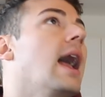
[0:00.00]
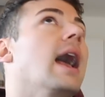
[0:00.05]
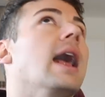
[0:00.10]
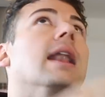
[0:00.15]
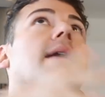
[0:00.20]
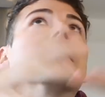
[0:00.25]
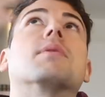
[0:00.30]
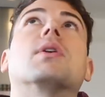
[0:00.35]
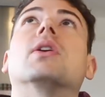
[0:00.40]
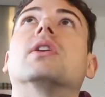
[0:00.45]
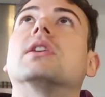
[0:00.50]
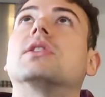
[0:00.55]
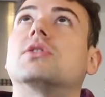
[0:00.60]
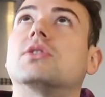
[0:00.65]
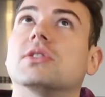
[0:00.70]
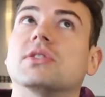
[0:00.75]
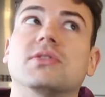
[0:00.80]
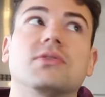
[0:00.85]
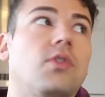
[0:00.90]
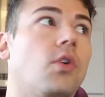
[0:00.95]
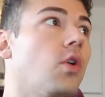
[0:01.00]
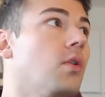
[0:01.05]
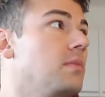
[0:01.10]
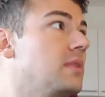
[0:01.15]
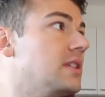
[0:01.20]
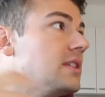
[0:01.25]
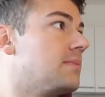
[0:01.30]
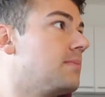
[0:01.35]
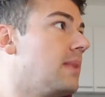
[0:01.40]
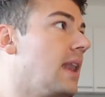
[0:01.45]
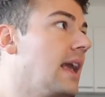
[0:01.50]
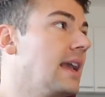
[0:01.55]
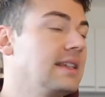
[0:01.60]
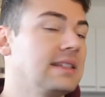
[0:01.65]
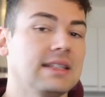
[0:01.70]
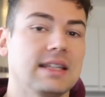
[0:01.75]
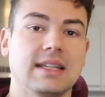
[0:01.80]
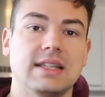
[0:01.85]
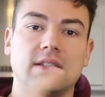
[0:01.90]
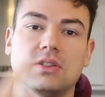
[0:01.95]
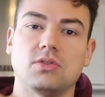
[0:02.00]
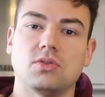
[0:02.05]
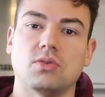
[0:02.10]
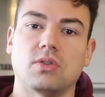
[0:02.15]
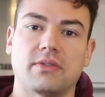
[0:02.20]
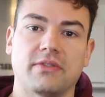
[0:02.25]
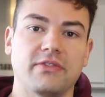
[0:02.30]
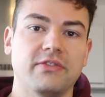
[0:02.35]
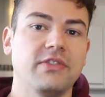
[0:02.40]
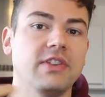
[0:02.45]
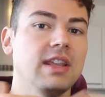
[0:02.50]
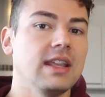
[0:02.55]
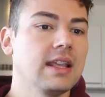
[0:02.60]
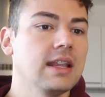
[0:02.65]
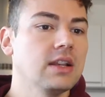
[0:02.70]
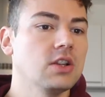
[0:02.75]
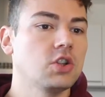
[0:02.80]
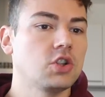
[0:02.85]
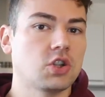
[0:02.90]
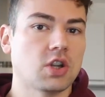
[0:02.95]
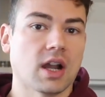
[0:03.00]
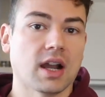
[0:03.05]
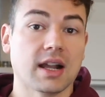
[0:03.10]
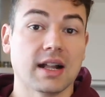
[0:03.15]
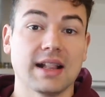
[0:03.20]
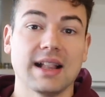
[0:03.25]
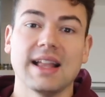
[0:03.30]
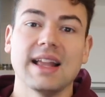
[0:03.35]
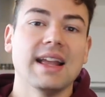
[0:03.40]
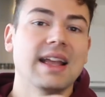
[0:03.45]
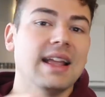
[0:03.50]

and I'm gonna transform this place into a vegan jungle.